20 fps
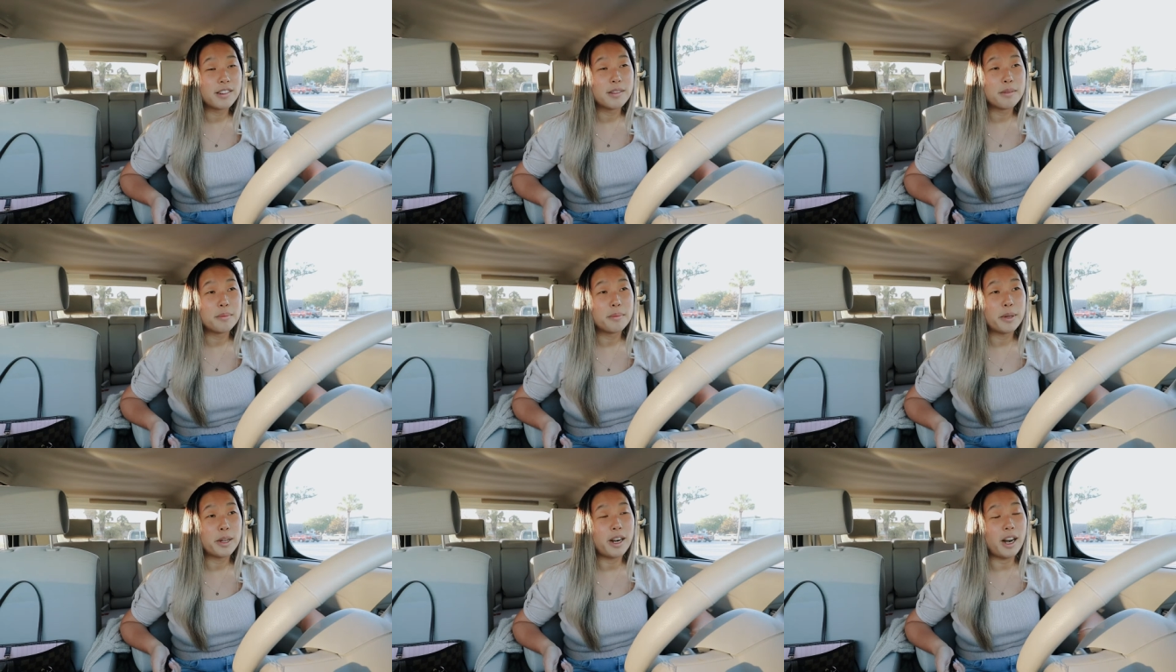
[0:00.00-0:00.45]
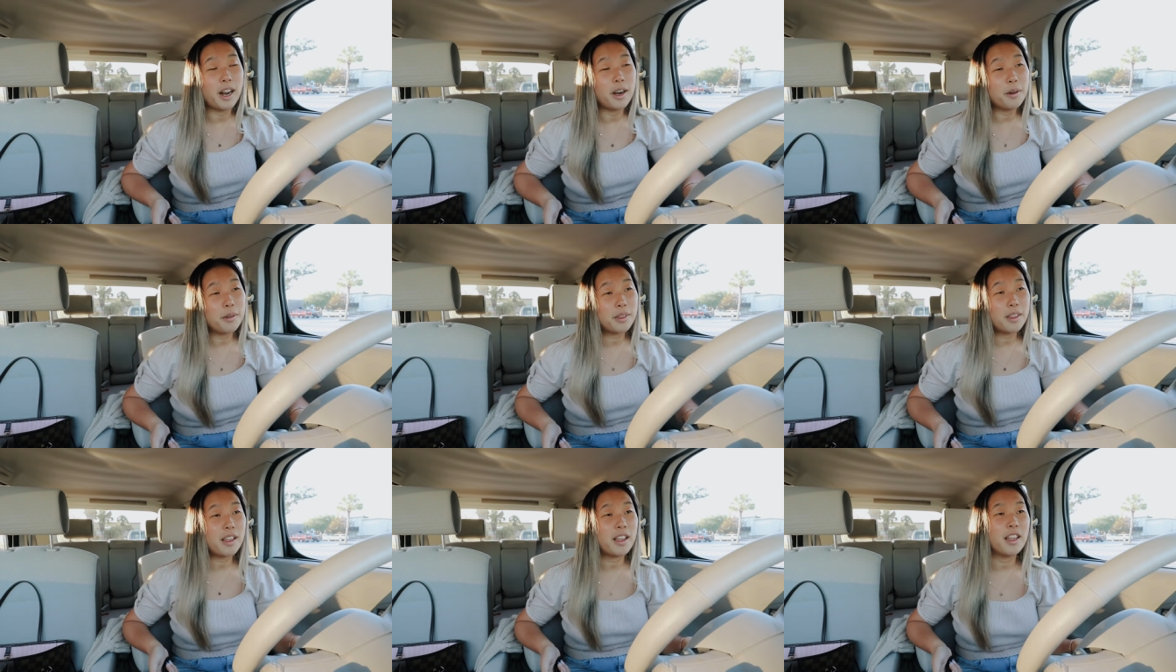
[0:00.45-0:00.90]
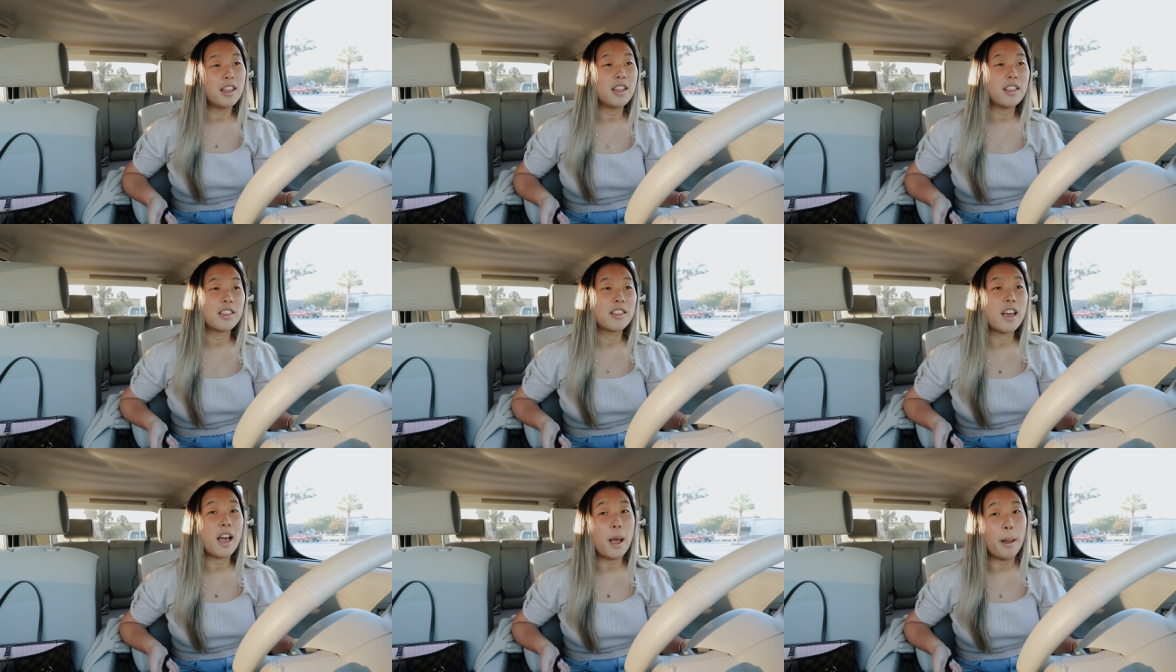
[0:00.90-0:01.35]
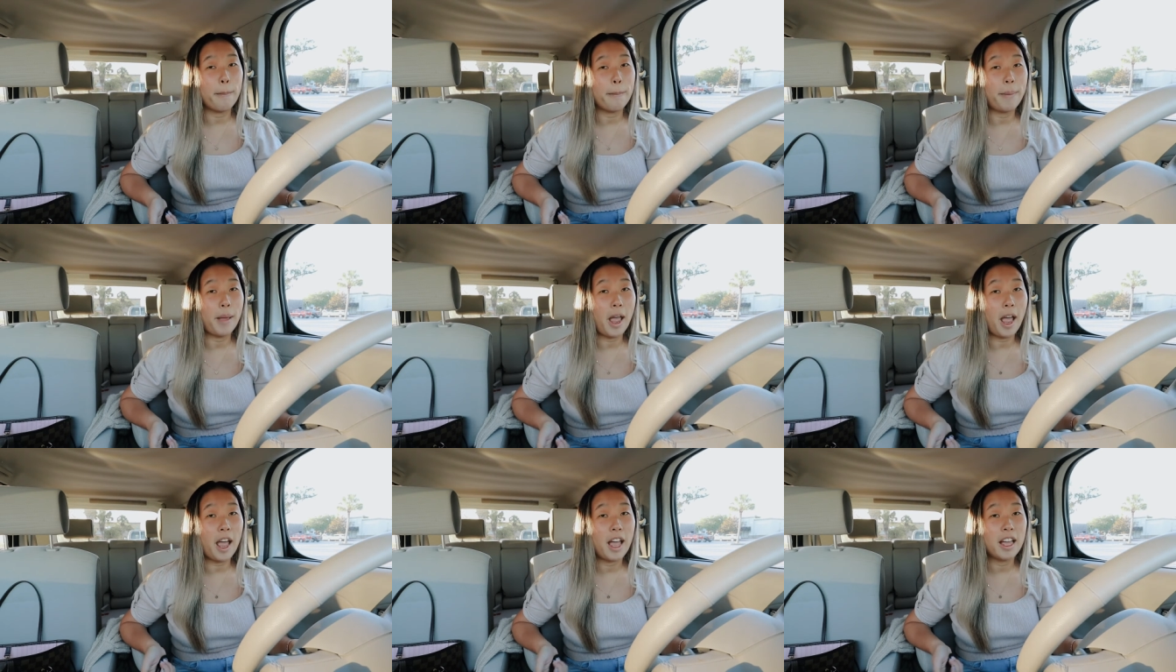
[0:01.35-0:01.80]
but I don't think I eat that
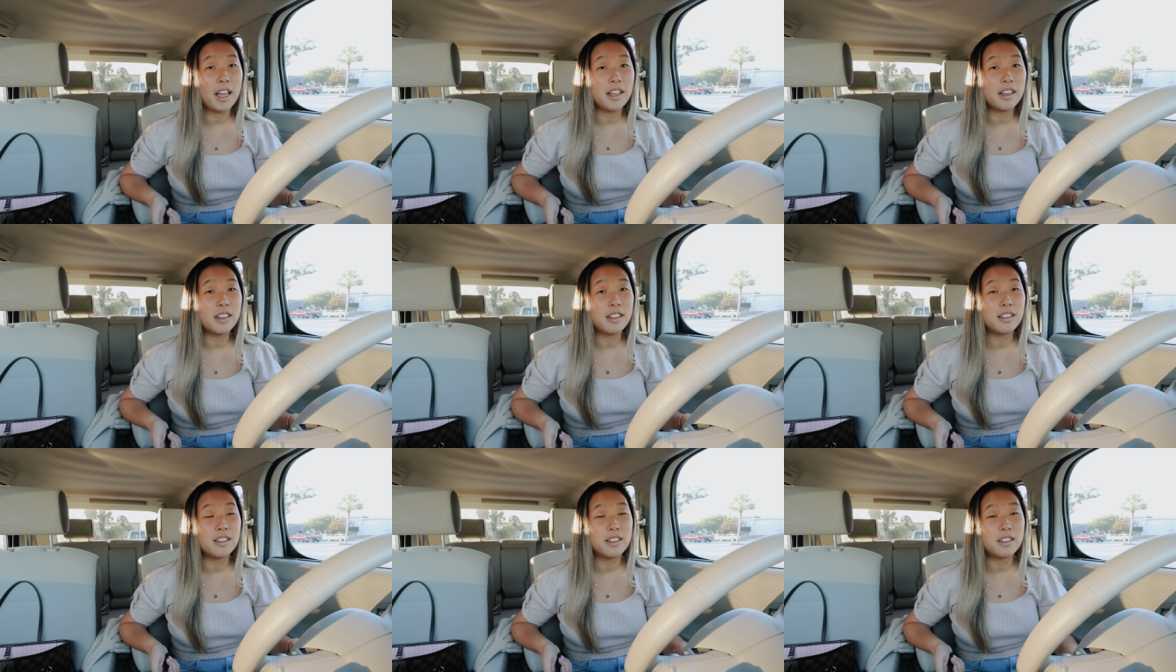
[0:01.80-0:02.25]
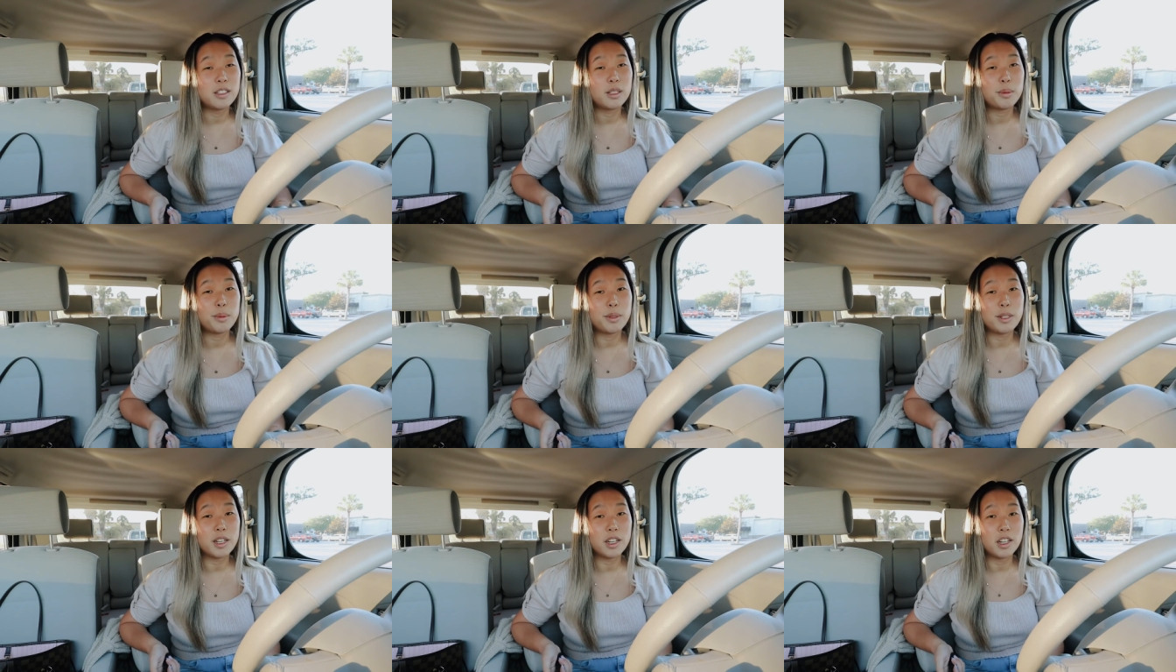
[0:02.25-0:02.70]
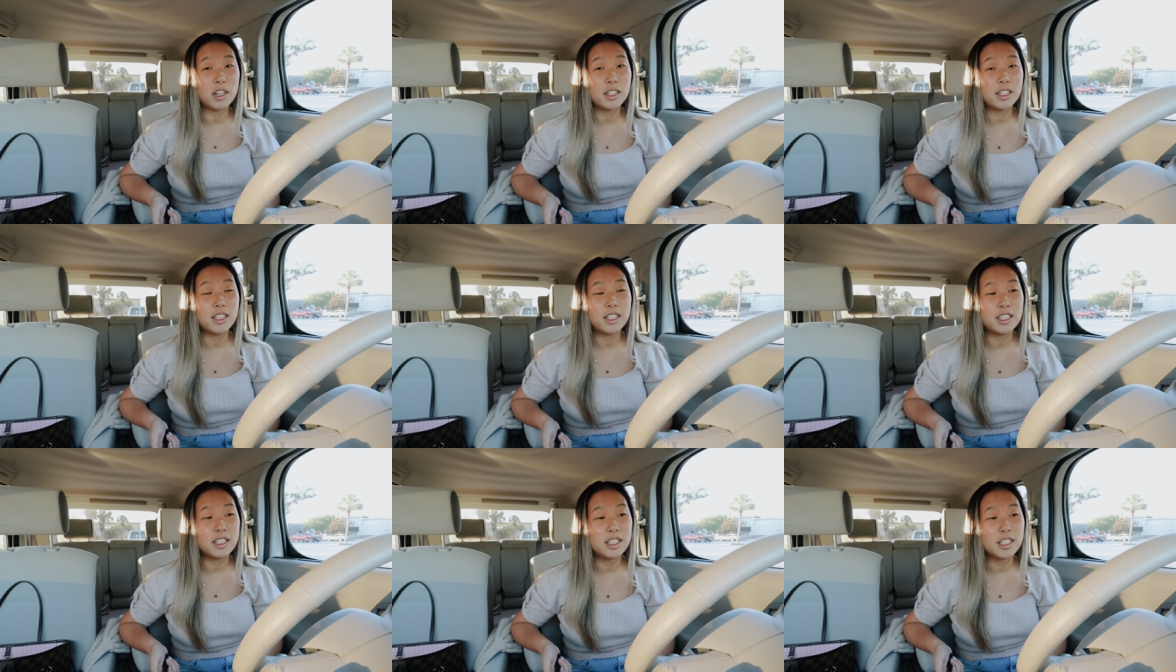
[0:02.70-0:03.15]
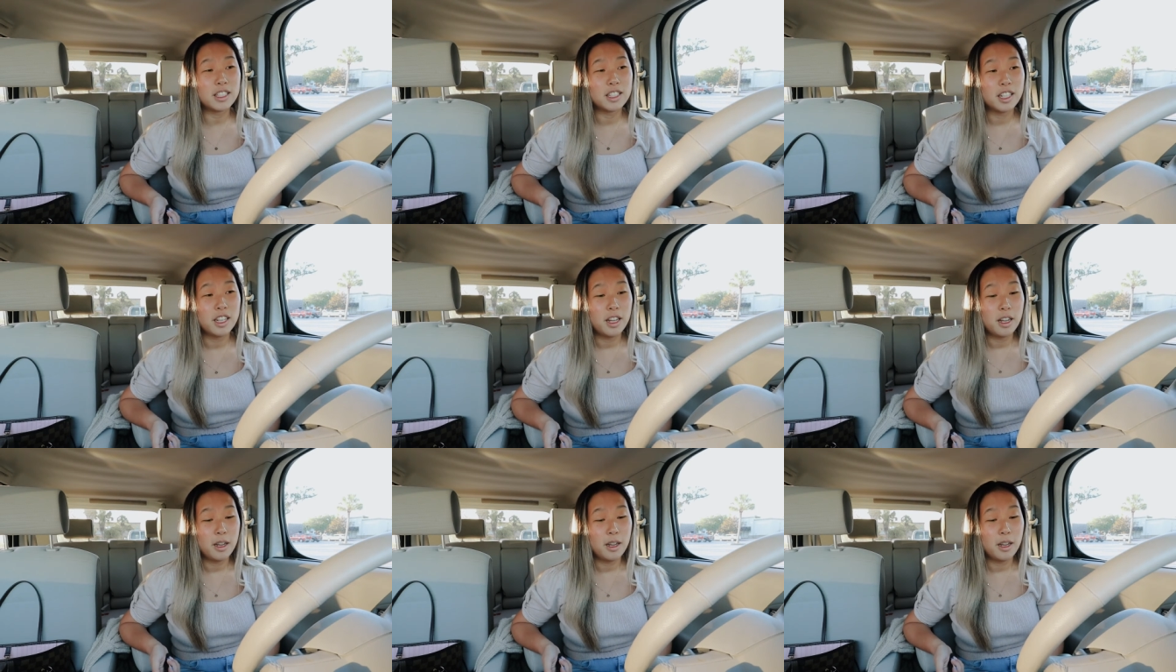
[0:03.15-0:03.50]
bad, to be honest